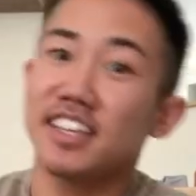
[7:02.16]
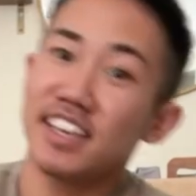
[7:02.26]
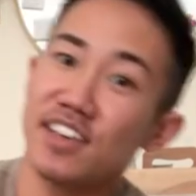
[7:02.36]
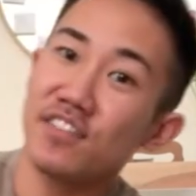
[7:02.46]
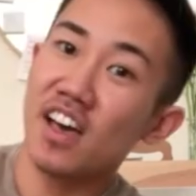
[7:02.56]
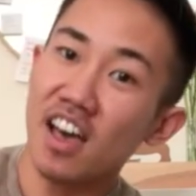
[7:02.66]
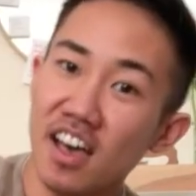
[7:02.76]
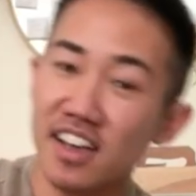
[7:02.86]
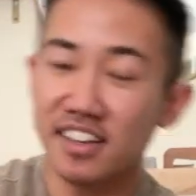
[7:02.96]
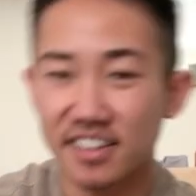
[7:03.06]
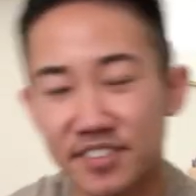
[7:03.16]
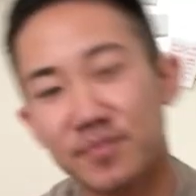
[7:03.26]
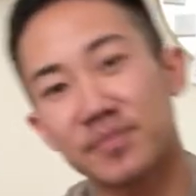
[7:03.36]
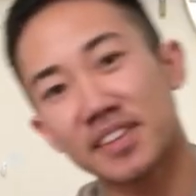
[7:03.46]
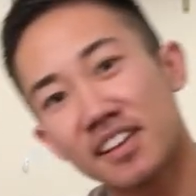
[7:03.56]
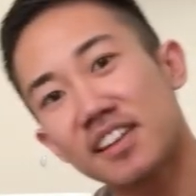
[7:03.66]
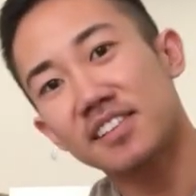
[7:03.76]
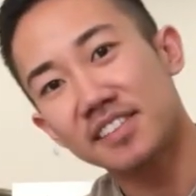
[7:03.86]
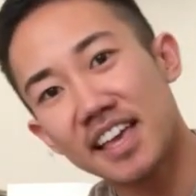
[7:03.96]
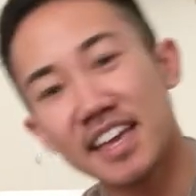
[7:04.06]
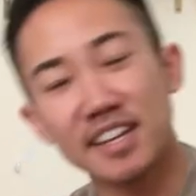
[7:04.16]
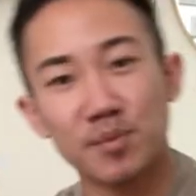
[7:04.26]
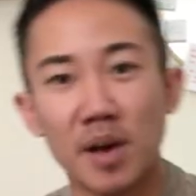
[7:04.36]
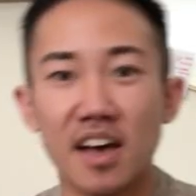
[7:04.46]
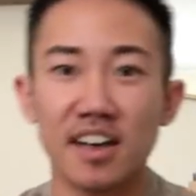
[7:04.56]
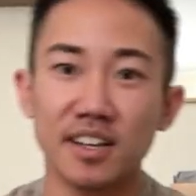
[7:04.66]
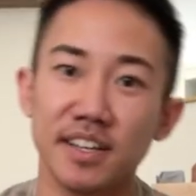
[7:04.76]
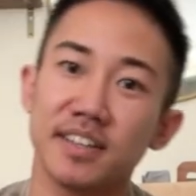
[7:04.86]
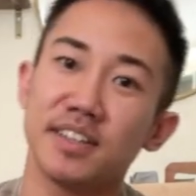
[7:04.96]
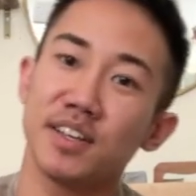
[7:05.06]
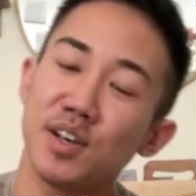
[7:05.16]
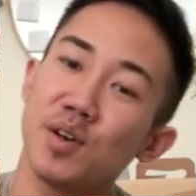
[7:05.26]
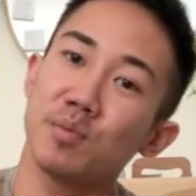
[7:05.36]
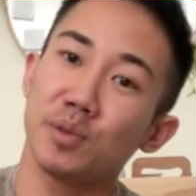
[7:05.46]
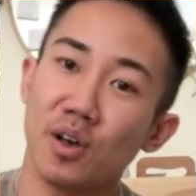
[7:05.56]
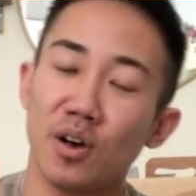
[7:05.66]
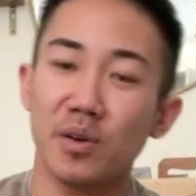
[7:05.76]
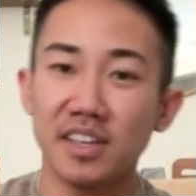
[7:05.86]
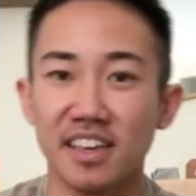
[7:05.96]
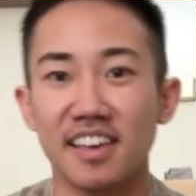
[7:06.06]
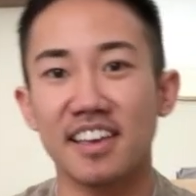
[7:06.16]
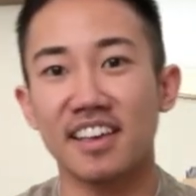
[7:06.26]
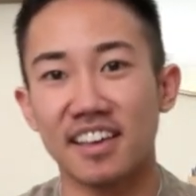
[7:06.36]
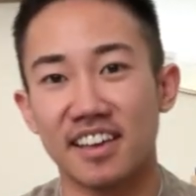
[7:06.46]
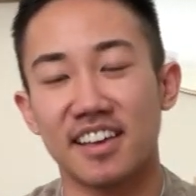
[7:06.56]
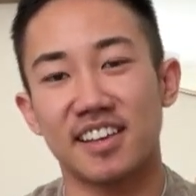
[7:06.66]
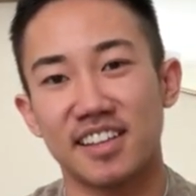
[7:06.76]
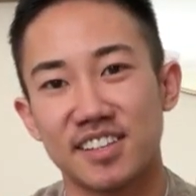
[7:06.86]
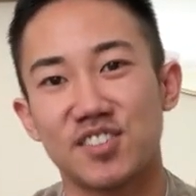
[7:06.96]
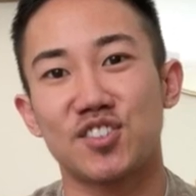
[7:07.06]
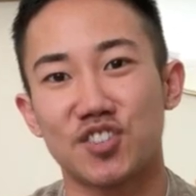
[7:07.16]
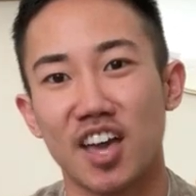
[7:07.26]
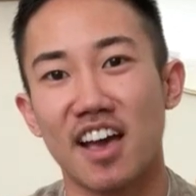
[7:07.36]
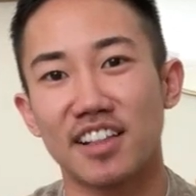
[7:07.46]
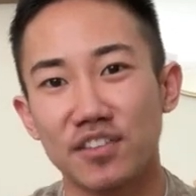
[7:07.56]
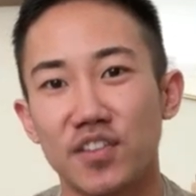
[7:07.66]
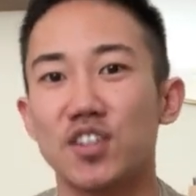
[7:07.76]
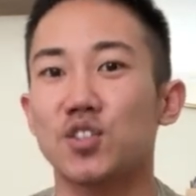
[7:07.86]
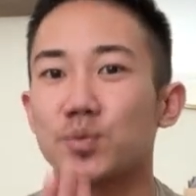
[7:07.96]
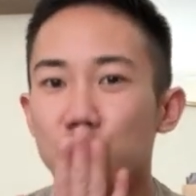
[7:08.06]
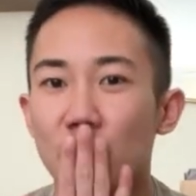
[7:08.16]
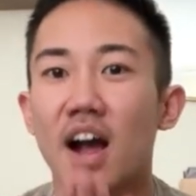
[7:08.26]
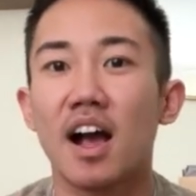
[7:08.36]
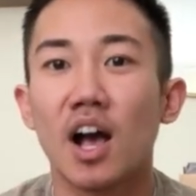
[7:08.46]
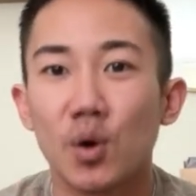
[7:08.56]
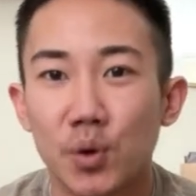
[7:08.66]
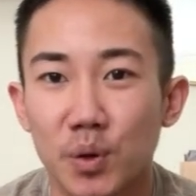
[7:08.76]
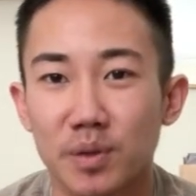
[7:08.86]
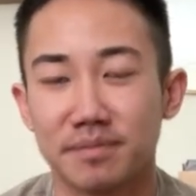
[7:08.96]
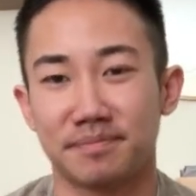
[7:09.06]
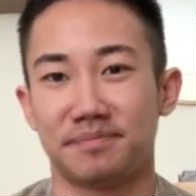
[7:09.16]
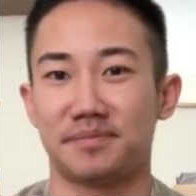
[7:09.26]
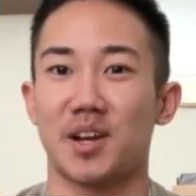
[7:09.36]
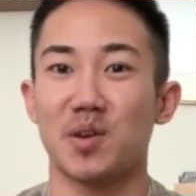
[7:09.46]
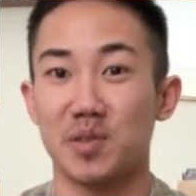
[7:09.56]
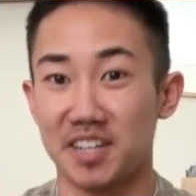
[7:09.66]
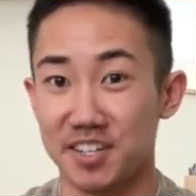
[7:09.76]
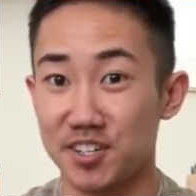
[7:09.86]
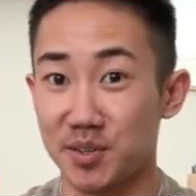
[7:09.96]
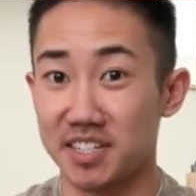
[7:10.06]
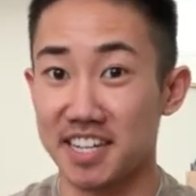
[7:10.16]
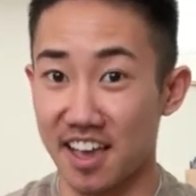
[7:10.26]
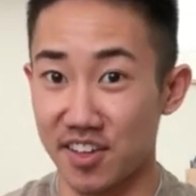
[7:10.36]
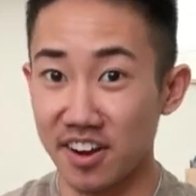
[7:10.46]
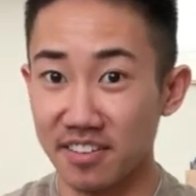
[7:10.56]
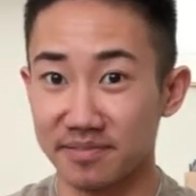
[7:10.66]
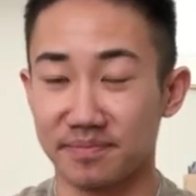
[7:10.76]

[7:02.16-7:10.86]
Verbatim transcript: give a hug, ladybug, blow a kiss, jellyfish. Are you ready to do it together?